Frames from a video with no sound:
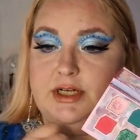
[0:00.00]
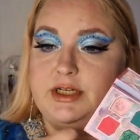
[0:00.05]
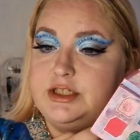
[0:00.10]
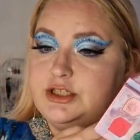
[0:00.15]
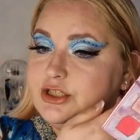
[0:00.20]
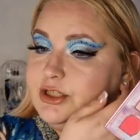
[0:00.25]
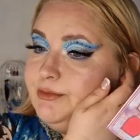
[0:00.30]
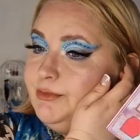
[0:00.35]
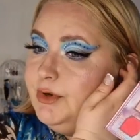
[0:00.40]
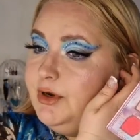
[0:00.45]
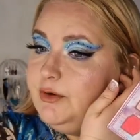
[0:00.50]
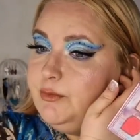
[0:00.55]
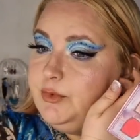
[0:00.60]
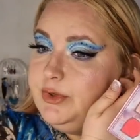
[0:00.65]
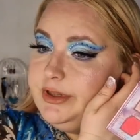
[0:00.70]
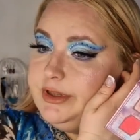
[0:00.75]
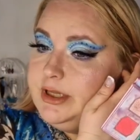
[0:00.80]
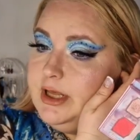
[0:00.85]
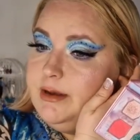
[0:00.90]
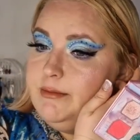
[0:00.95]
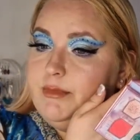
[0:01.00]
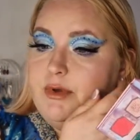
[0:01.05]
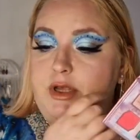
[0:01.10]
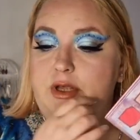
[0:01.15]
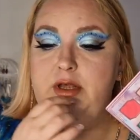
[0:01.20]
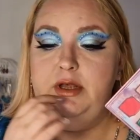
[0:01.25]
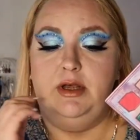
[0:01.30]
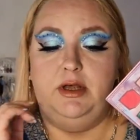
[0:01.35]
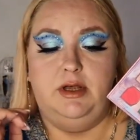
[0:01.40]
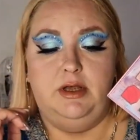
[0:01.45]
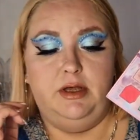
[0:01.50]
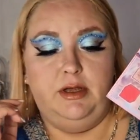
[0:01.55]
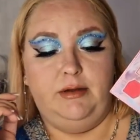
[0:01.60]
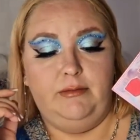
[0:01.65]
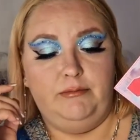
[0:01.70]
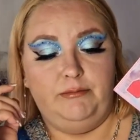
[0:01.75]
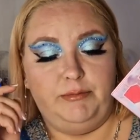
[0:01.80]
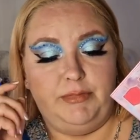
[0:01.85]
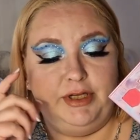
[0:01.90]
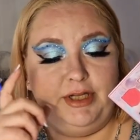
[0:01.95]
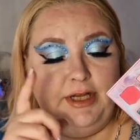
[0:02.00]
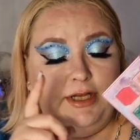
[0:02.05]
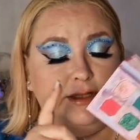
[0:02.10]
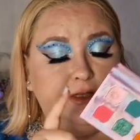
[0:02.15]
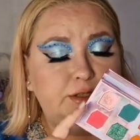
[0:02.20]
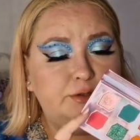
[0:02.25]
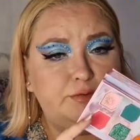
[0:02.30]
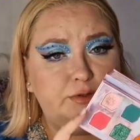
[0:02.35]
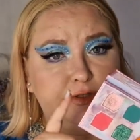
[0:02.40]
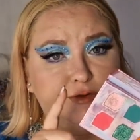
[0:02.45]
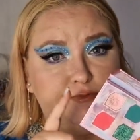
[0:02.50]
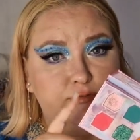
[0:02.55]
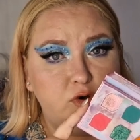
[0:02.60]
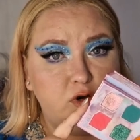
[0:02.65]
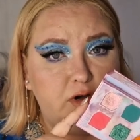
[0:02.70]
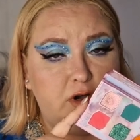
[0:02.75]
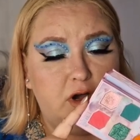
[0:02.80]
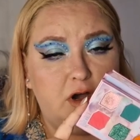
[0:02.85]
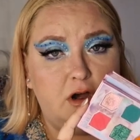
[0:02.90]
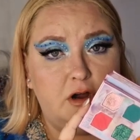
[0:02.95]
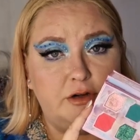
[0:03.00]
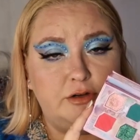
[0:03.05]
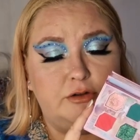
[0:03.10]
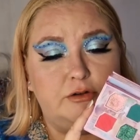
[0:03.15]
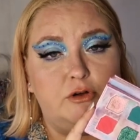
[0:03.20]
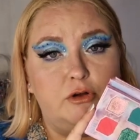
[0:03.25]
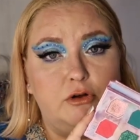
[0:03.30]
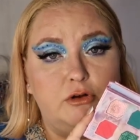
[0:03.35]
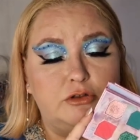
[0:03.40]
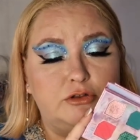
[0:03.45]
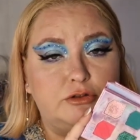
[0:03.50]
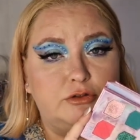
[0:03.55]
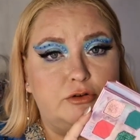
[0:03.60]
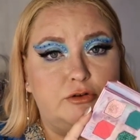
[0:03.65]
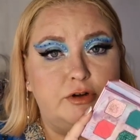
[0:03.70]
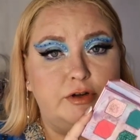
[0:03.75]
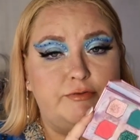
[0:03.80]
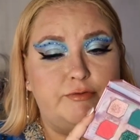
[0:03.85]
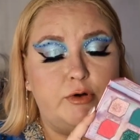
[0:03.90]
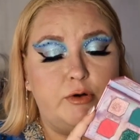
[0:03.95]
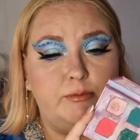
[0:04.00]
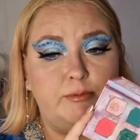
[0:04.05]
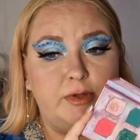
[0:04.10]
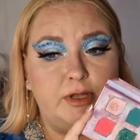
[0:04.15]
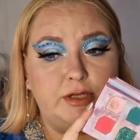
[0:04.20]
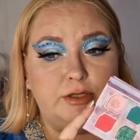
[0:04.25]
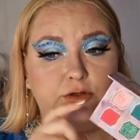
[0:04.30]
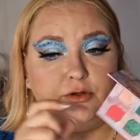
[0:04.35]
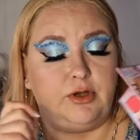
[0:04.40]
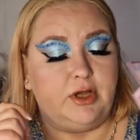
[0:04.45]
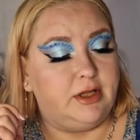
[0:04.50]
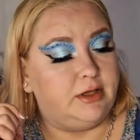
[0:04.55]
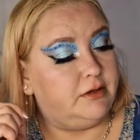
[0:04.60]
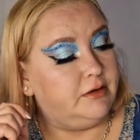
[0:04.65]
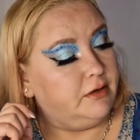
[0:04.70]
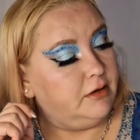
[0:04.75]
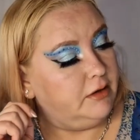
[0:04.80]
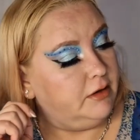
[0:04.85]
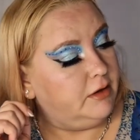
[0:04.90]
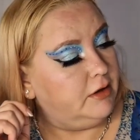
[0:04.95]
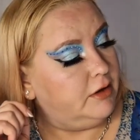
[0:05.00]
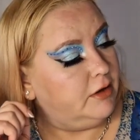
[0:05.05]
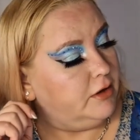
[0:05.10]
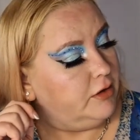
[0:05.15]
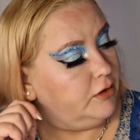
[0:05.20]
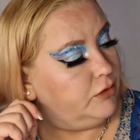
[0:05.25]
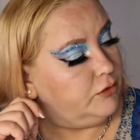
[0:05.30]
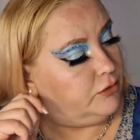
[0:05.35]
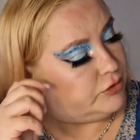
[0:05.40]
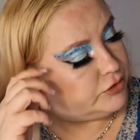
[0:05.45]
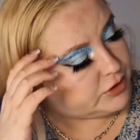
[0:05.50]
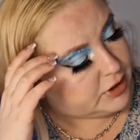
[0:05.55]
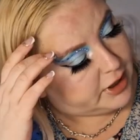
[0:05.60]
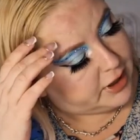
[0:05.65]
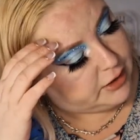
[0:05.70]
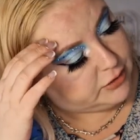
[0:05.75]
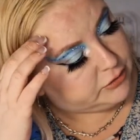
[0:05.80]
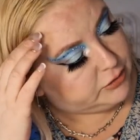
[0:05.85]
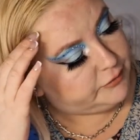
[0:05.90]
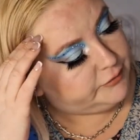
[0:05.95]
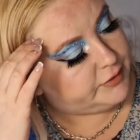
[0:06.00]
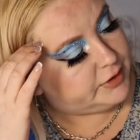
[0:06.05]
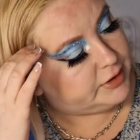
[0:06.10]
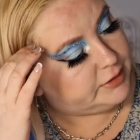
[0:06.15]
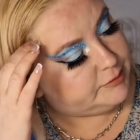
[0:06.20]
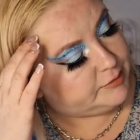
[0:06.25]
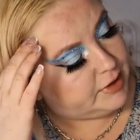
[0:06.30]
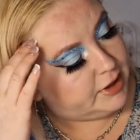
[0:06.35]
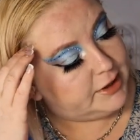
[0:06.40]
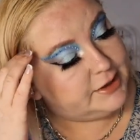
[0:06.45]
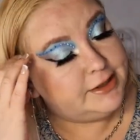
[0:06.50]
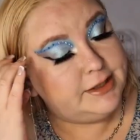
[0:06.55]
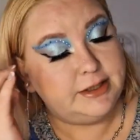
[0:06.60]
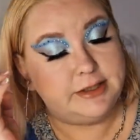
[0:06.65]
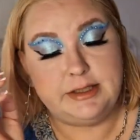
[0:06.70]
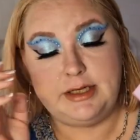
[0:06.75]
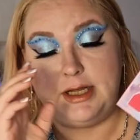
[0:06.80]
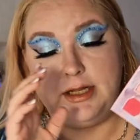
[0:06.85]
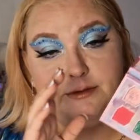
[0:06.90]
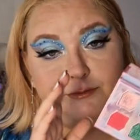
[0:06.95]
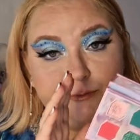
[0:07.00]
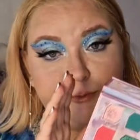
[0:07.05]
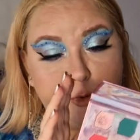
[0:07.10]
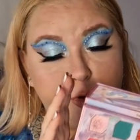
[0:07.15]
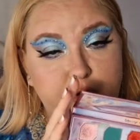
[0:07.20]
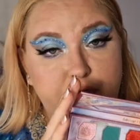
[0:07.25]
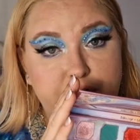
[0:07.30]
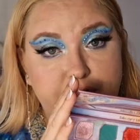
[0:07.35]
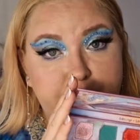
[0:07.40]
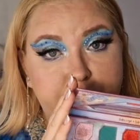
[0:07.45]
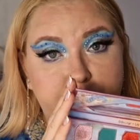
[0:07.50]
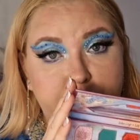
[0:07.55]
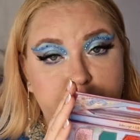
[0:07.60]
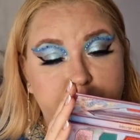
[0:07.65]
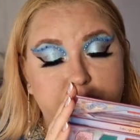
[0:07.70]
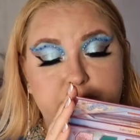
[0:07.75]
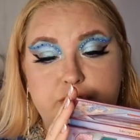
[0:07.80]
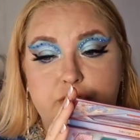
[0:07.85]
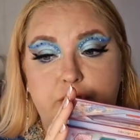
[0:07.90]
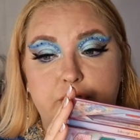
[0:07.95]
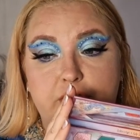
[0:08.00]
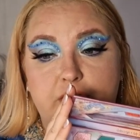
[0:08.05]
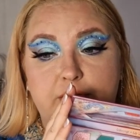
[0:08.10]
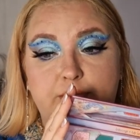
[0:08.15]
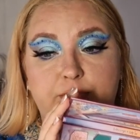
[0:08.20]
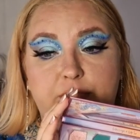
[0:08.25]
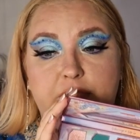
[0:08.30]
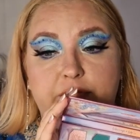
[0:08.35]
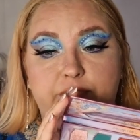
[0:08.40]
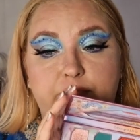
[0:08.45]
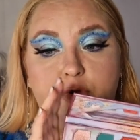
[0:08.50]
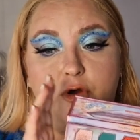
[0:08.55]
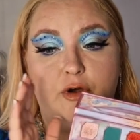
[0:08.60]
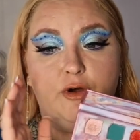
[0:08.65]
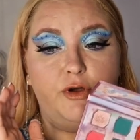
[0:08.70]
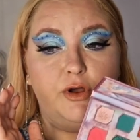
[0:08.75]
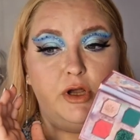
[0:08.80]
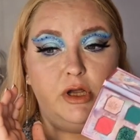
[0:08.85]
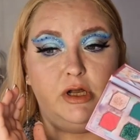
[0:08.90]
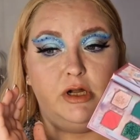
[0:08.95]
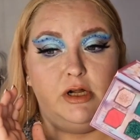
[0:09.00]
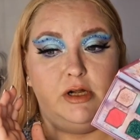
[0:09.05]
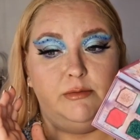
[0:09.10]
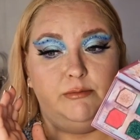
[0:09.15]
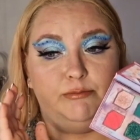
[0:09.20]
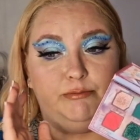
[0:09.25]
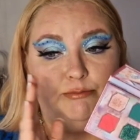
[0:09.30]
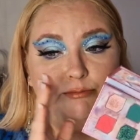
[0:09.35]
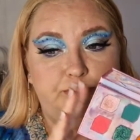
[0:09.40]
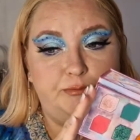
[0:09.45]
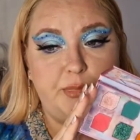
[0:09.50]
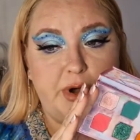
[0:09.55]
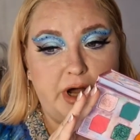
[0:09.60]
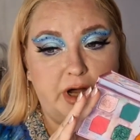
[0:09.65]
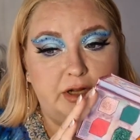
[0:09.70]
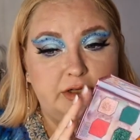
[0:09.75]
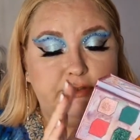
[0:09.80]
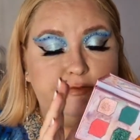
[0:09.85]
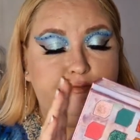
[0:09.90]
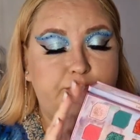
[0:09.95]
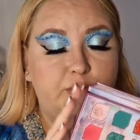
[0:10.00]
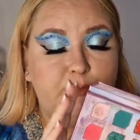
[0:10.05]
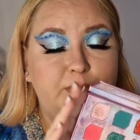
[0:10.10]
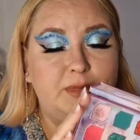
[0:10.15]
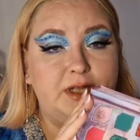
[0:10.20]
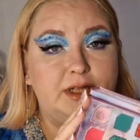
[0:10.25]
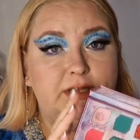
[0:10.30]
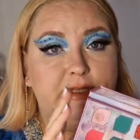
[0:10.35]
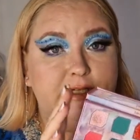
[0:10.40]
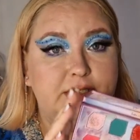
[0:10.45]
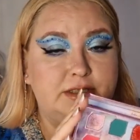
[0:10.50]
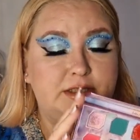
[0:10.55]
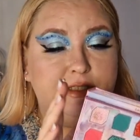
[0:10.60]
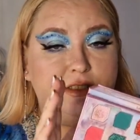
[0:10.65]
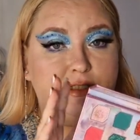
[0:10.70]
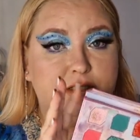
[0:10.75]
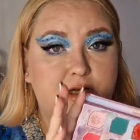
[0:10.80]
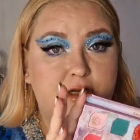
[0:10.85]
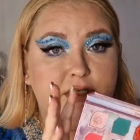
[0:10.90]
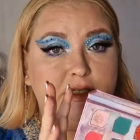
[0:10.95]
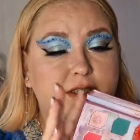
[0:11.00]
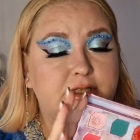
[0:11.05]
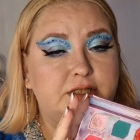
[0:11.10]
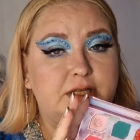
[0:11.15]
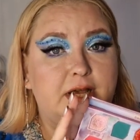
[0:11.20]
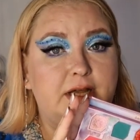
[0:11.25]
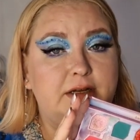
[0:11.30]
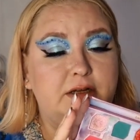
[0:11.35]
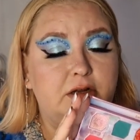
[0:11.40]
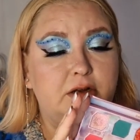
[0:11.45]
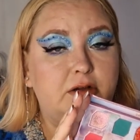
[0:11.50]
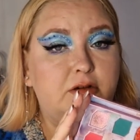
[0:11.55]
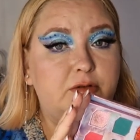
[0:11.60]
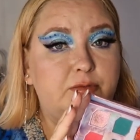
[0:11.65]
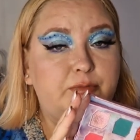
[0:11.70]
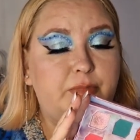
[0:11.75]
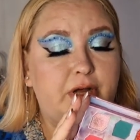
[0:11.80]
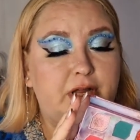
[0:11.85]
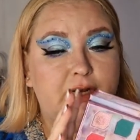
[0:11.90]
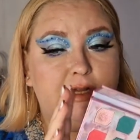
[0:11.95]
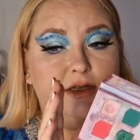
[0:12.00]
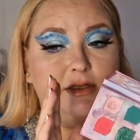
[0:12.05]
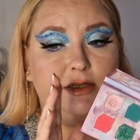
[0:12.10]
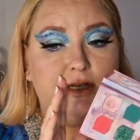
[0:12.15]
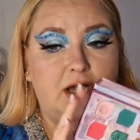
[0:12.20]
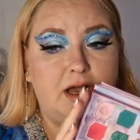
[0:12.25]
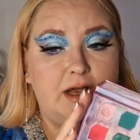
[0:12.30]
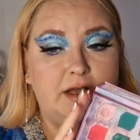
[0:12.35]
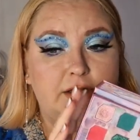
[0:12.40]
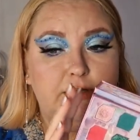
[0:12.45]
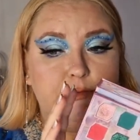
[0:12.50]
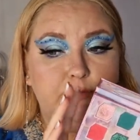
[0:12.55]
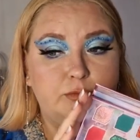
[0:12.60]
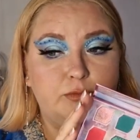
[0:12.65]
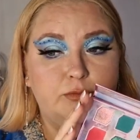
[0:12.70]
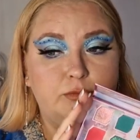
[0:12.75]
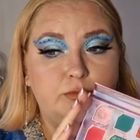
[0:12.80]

shimmer with them. But yeah, this was hard color story for me to get looks out of it. I did get beautiful looks, don't get me wrong, but for me this is not a standalone palette. I